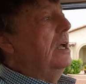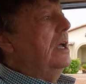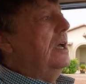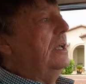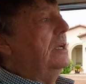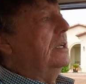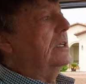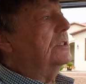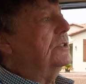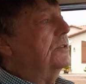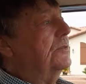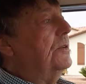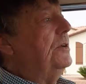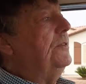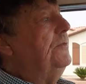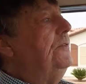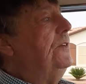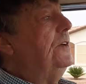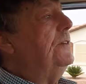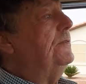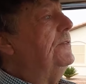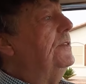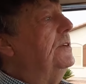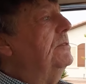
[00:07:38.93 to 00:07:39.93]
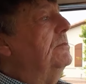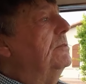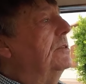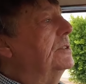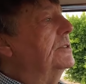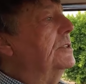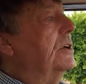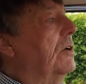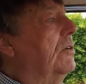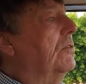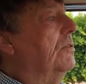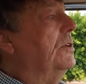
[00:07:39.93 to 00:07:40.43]
And its 350 was
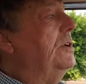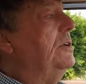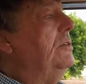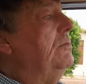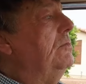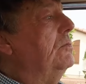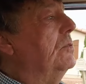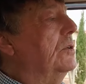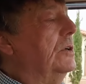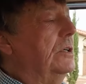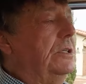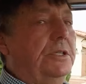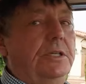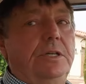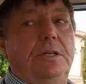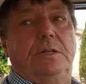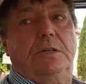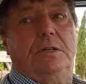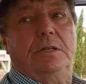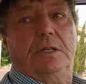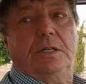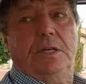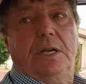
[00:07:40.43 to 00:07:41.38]
only 1 year in